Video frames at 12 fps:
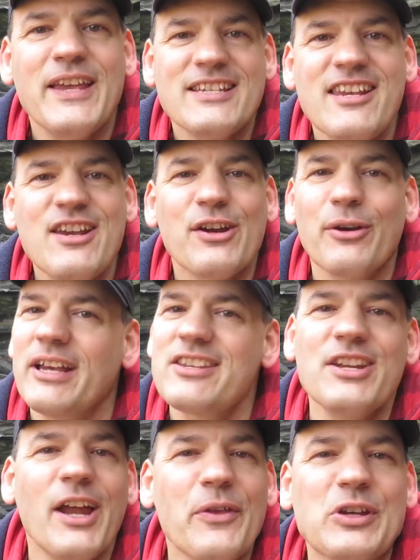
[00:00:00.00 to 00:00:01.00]
This here
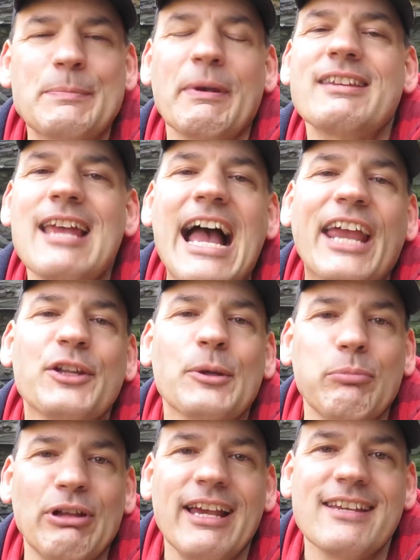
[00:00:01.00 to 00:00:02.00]
is another
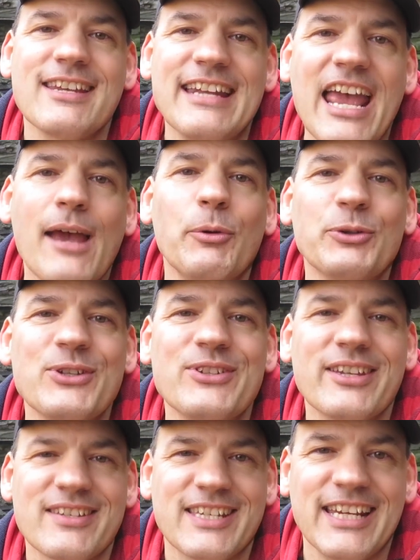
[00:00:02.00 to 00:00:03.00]
spectacular place in Hamilton
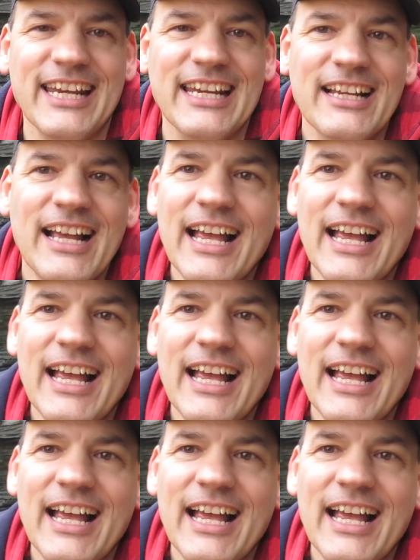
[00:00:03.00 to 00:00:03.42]
to see.